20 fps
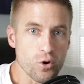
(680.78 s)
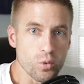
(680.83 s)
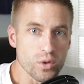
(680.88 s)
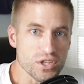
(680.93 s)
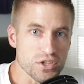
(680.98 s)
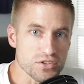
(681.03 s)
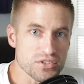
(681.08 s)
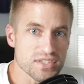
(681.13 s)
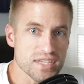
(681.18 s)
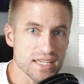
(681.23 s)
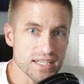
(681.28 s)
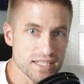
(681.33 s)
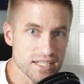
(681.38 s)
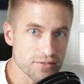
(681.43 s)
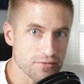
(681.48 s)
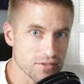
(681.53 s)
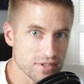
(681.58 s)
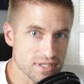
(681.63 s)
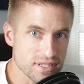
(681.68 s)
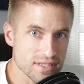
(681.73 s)
when you see
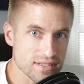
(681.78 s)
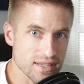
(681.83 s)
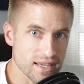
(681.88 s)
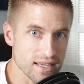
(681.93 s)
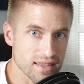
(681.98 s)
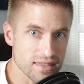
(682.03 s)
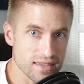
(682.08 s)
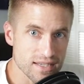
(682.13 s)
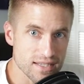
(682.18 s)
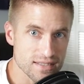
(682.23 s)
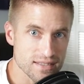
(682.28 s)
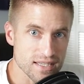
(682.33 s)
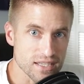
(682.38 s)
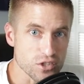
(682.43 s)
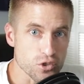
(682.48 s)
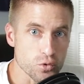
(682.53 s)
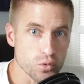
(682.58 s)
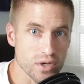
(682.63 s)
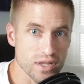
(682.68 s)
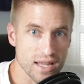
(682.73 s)
differences like this
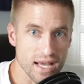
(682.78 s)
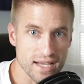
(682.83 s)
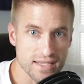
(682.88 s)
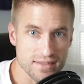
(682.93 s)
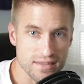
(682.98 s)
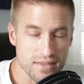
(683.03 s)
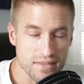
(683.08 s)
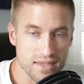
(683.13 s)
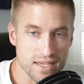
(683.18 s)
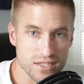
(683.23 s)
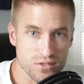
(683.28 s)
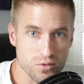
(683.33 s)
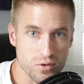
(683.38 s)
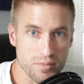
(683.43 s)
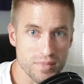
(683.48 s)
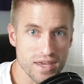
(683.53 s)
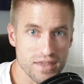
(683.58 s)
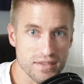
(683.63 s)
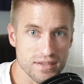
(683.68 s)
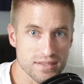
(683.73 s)
and you realize that these
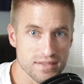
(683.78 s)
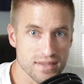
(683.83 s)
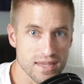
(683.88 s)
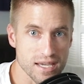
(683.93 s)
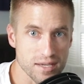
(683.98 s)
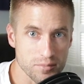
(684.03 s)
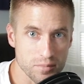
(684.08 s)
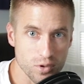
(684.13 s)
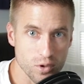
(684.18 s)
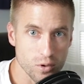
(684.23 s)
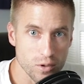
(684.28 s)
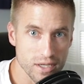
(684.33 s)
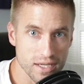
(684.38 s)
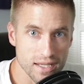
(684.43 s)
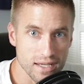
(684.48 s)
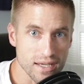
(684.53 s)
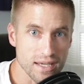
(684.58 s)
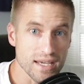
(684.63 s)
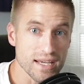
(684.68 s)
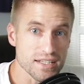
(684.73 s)
were methods they
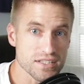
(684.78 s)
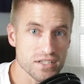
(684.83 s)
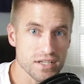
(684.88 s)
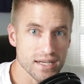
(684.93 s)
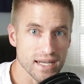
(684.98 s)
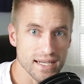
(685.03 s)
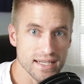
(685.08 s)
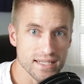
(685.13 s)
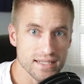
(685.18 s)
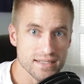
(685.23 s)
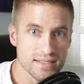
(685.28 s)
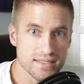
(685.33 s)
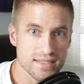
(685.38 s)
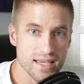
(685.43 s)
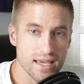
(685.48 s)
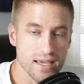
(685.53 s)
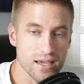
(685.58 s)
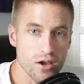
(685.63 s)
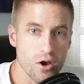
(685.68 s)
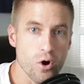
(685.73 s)
employed, it's a good idea to
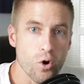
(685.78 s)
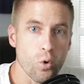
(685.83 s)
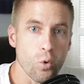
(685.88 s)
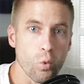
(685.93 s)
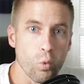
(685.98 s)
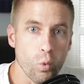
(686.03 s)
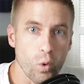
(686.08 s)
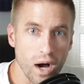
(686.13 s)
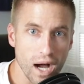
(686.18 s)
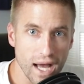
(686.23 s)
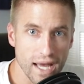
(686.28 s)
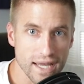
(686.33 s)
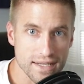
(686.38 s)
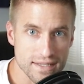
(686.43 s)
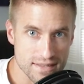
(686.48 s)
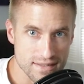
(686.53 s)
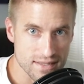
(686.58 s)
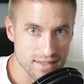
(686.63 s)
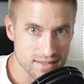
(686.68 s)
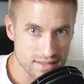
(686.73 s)
say, why
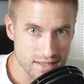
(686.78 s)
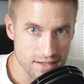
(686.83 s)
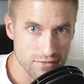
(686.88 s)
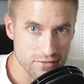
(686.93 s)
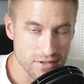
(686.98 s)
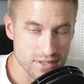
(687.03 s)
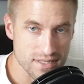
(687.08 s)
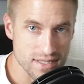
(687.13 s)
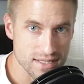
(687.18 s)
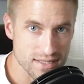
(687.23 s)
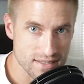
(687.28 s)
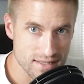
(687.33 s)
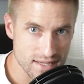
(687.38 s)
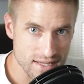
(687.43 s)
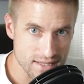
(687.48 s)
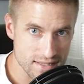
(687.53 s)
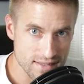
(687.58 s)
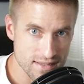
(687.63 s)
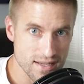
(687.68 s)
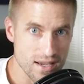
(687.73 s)
does this difference
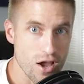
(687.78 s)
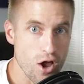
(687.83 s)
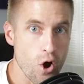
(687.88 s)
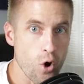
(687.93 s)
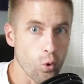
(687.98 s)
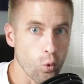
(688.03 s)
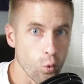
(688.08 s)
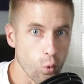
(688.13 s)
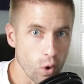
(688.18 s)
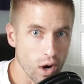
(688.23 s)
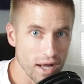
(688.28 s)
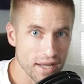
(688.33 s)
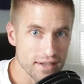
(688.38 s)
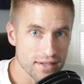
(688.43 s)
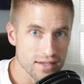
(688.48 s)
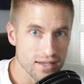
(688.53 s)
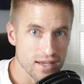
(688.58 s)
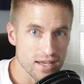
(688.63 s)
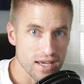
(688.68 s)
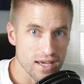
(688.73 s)
exist?
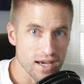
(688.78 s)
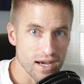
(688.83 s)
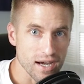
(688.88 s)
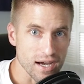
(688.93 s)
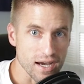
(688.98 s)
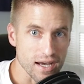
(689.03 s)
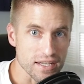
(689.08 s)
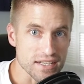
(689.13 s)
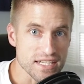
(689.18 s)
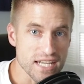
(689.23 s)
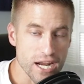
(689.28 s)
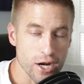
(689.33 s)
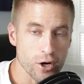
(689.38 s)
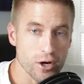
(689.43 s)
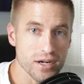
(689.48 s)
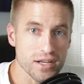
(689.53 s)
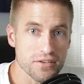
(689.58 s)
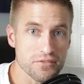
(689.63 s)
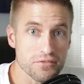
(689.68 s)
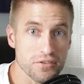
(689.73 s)
What uh,
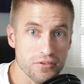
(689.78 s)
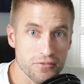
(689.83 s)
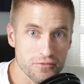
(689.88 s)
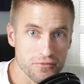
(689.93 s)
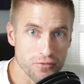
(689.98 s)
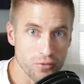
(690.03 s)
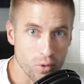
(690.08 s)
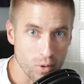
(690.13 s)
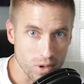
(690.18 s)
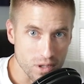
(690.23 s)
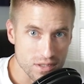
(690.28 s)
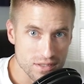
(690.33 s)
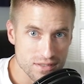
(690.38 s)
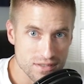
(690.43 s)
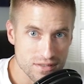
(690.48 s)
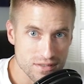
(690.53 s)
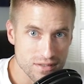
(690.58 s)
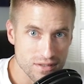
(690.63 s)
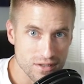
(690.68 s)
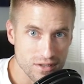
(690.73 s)
narrative
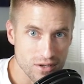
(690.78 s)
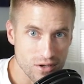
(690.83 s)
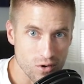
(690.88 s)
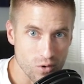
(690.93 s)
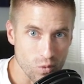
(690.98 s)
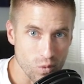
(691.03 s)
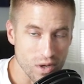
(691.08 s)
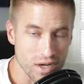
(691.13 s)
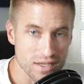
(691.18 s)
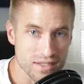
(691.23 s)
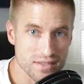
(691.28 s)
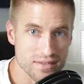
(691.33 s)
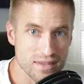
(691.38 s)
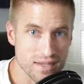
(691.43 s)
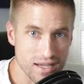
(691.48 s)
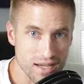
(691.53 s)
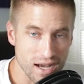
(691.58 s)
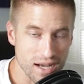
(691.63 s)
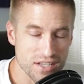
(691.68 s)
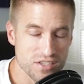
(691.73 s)
force was
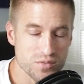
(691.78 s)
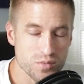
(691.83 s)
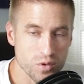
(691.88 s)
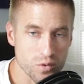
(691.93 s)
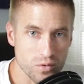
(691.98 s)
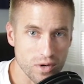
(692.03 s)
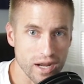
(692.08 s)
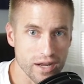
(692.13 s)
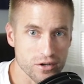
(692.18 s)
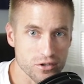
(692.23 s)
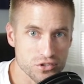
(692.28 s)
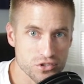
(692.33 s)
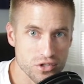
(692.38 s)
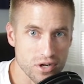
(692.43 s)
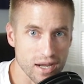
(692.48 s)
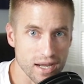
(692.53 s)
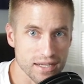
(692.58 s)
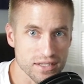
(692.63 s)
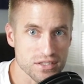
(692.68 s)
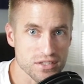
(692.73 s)
the gospel writer
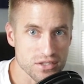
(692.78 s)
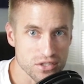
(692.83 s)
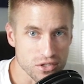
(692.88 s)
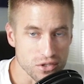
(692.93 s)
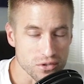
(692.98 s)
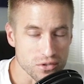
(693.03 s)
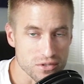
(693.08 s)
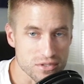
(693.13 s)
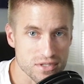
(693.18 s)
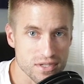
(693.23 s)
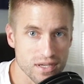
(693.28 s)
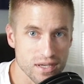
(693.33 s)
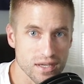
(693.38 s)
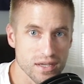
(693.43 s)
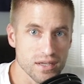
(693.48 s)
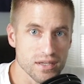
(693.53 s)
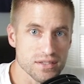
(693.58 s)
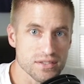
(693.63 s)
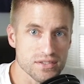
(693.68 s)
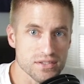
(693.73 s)
trying to use
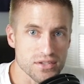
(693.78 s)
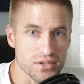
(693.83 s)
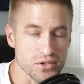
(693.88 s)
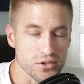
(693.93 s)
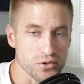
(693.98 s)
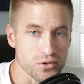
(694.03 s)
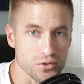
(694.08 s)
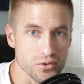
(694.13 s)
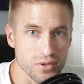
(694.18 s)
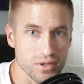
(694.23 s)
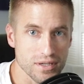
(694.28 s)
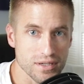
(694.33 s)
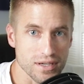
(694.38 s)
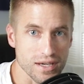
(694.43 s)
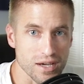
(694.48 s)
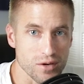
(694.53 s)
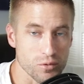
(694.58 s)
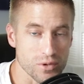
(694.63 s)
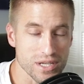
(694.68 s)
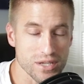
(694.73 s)
to
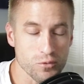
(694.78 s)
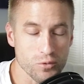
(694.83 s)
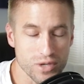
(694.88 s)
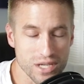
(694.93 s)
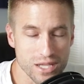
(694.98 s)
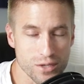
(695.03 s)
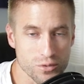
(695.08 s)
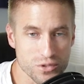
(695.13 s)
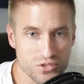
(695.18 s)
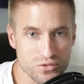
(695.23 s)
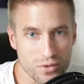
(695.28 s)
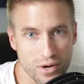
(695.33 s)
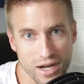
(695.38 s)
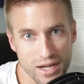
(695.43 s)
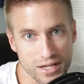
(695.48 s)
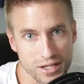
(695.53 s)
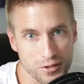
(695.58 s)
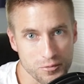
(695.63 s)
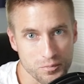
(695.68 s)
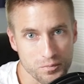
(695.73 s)
uh, when, he, when he was
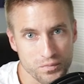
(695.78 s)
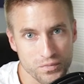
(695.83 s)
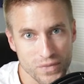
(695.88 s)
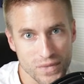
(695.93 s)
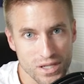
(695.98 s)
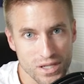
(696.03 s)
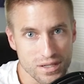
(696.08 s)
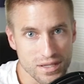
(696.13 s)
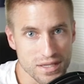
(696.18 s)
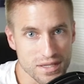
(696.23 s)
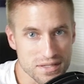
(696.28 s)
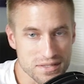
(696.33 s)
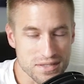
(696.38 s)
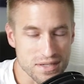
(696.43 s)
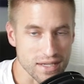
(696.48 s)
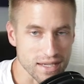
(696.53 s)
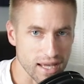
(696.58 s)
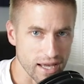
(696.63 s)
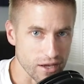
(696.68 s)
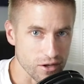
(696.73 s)
writing his
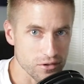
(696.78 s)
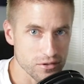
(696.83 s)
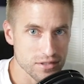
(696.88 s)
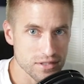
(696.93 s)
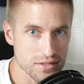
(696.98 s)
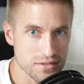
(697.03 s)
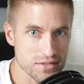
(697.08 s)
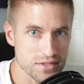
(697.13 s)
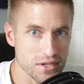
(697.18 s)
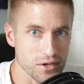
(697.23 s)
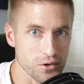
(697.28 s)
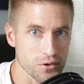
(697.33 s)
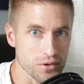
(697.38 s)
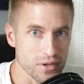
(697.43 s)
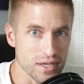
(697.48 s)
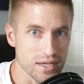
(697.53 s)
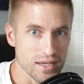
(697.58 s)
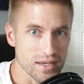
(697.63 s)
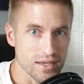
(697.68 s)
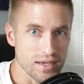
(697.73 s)
account?
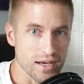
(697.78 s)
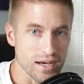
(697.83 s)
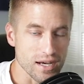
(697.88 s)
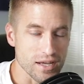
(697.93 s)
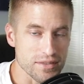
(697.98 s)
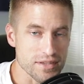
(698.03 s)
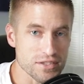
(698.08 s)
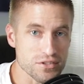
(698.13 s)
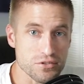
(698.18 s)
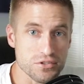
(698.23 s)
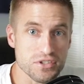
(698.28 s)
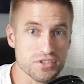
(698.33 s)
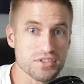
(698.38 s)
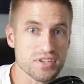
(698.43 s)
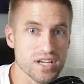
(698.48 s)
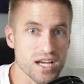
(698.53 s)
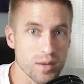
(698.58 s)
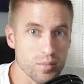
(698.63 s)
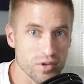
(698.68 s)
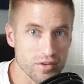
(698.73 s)
So uh, these are
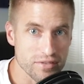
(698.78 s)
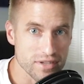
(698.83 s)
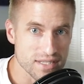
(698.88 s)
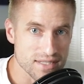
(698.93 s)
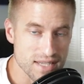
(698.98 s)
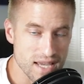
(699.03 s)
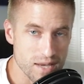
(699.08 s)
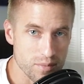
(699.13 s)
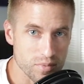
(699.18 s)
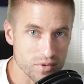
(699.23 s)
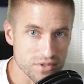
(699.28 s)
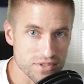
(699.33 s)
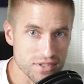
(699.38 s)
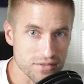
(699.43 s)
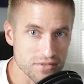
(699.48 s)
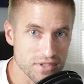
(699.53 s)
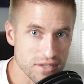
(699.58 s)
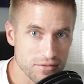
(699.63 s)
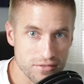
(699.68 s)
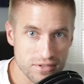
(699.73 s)
just a couple of examples
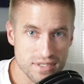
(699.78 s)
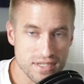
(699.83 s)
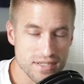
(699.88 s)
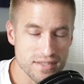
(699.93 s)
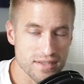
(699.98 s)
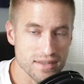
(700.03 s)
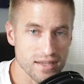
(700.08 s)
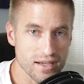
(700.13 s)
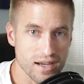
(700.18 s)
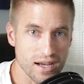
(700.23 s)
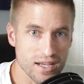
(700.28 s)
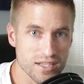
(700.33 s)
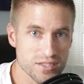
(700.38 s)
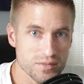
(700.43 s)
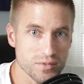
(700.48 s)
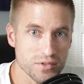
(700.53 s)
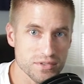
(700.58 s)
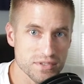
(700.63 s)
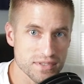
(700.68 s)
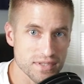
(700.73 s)
of differences in the
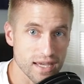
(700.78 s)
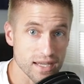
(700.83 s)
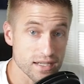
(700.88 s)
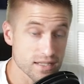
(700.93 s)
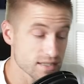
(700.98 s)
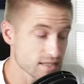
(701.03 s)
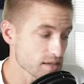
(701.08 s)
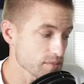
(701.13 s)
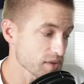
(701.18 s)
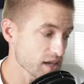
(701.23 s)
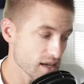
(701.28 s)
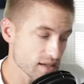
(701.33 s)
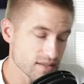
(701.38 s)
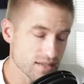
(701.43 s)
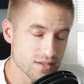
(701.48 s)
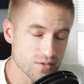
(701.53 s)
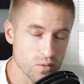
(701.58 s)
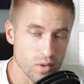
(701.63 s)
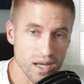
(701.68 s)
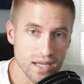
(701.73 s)
Gospels, and in some
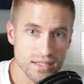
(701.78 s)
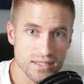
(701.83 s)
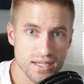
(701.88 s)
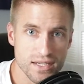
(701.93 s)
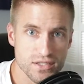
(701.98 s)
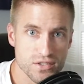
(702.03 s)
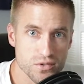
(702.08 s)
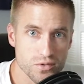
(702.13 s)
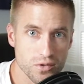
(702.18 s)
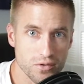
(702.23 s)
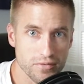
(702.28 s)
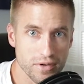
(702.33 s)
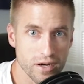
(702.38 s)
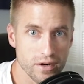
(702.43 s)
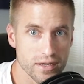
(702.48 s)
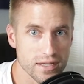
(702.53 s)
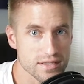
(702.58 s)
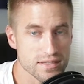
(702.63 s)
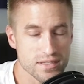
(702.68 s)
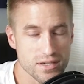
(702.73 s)
cases why textual
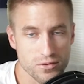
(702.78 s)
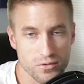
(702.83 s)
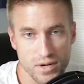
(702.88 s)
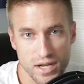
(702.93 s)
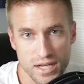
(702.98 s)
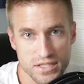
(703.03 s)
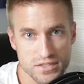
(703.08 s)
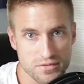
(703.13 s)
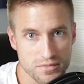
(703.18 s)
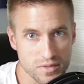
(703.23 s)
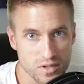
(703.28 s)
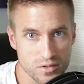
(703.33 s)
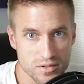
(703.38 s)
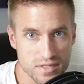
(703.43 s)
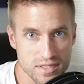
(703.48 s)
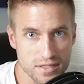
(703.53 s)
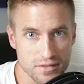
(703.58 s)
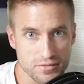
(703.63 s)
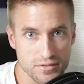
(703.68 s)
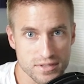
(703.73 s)
variants arise from
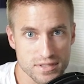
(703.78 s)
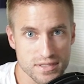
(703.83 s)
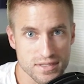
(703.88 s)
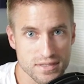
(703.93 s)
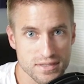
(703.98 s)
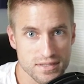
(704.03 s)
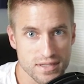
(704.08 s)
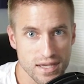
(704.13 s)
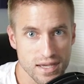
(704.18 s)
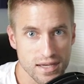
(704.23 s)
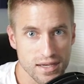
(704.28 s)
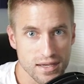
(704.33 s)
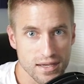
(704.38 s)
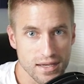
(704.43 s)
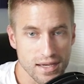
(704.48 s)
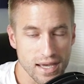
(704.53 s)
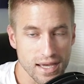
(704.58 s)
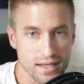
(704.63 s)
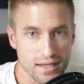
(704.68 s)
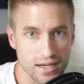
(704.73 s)
those differences.
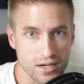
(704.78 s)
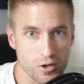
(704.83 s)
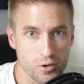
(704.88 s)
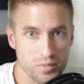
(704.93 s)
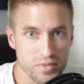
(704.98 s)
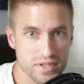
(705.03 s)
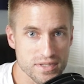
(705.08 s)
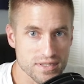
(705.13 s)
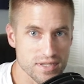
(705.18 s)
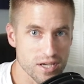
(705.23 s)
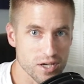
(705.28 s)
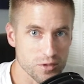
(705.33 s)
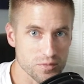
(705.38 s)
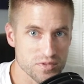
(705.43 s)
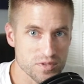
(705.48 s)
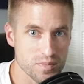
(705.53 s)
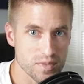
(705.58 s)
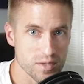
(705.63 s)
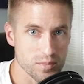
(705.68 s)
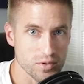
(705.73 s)
And I hope this
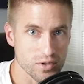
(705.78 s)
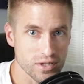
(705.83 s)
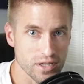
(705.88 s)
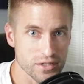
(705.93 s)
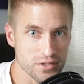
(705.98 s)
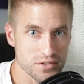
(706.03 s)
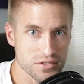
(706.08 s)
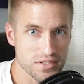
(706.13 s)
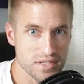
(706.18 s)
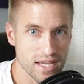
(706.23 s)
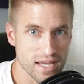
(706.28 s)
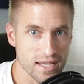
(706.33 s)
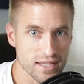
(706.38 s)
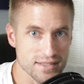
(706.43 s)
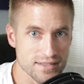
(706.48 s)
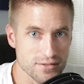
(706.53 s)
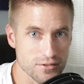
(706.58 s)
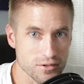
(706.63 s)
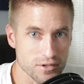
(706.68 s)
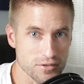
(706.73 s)
helps people
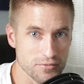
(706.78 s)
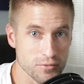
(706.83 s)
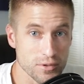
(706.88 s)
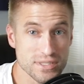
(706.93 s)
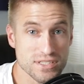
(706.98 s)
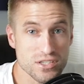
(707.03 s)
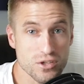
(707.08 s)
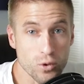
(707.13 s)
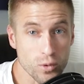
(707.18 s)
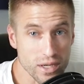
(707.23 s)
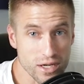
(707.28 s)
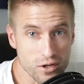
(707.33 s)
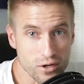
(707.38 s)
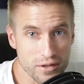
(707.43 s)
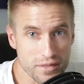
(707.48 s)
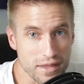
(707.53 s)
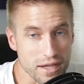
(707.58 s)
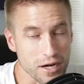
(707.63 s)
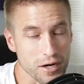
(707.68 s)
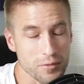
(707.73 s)
understand sort of what's going
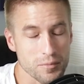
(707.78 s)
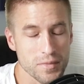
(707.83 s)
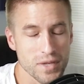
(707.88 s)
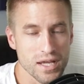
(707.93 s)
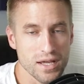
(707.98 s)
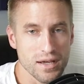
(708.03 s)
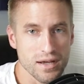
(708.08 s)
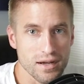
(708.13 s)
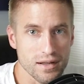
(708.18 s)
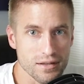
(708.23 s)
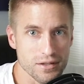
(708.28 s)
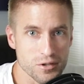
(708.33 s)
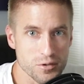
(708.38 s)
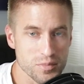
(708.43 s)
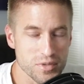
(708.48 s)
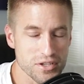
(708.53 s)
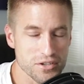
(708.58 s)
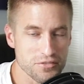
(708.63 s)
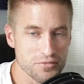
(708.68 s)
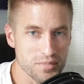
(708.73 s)
on there, a
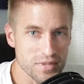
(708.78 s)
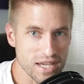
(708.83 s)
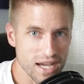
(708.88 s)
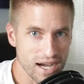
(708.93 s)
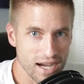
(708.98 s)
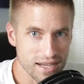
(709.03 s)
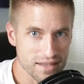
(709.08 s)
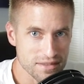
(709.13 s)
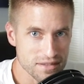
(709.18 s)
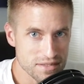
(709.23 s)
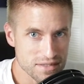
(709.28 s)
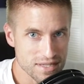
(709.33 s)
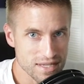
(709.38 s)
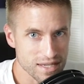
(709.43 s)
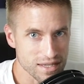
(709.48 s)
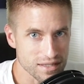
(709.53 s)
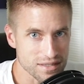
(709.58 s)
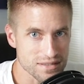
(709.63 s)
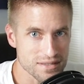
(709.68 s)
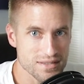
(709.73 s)
little bit of behind the
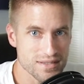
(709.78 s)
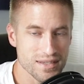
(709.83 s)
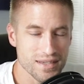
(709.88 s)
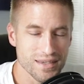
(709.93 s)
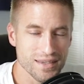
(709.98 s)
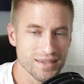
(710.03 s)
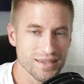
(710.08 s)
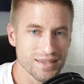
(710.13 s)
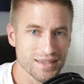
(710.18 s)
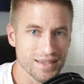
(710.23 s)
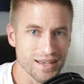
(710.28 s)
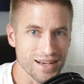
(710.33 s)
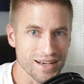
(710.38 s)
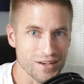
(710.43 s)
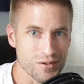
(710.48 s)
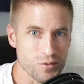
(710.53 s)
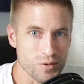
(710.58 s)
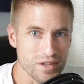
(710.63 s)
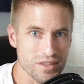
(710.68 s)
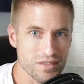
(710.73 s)
scenes
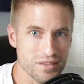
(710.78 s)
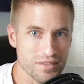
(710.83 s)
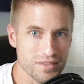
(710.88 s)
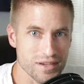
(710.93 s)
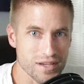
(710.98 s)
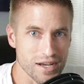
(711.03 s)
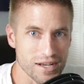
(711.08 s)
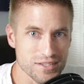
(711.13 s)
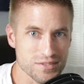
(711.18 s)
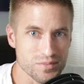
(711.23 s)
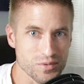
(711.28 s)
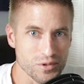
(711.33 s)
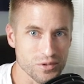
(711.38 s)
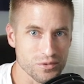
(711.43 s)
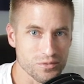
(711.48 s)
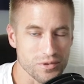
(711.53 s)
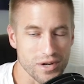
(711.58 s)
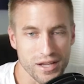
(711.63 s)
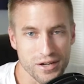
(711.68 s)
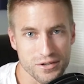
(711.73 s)
uh, with the
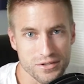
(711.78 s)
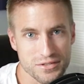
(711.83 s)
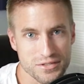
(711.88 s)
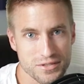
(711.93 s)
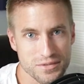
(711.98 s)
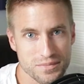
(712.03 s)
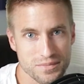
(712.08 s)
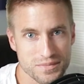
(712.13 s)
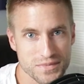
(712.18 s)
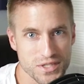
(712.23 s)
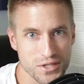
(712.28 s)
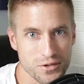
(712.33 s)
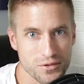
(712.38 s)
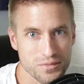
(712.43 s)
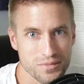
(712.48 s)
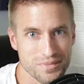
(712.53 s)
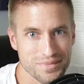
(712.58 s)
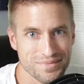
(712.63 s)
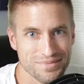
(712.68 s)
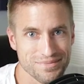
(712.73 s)
gospel writers. So
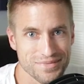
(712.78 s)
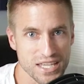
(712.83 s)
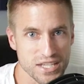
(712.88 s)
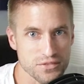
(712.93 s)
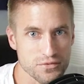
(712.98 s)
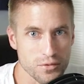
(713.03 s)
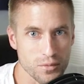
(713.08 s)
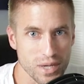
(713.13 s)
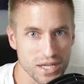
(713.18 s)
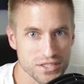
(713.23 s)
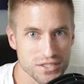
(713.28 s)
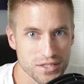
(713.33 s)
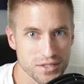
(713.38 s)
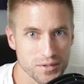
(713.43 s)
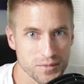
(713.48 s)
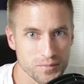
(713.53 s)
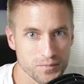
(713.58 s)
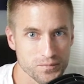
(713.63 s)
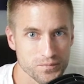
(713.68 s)
thanks for watching.